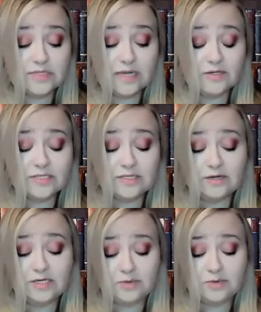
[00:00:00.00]
Cyrus
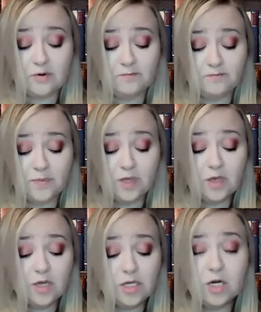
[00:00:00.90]
cleared his throat.
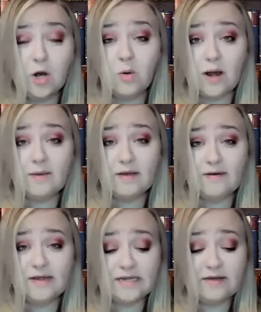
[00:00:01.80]
You know where I
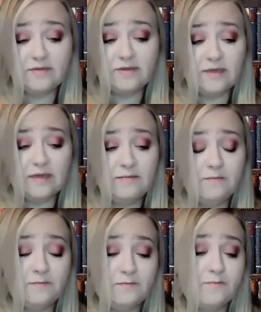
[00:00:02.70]
might find Devlin then?